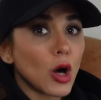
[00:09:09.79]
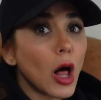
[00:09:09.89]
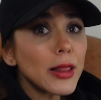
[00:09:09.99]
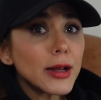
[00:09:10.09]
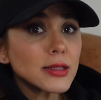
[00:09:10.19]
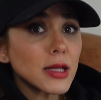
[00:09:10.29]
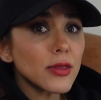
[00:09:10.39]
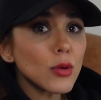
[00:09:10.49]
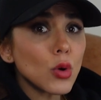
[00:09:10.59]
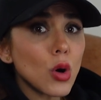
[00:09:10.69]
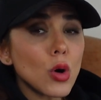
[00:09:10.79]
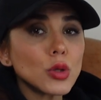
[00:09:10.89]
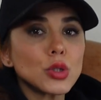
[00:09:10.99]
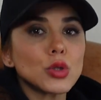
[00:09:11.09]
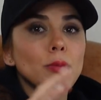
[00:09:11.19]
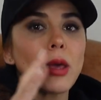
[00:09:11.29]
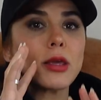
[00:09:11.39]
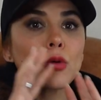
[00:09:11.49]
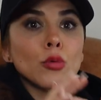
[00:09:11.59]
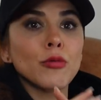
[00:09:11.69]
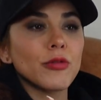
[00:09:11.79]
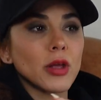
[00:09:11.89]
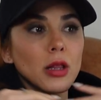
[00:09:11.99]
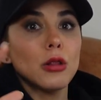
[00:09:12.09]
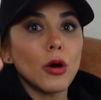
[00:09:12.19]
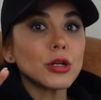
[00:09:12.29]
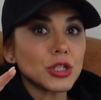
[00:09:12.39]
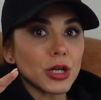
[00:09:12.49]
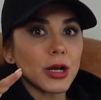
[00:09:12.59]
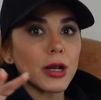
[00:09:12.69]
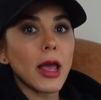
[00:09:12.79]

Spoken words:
colors on the walls to make a room feel larger,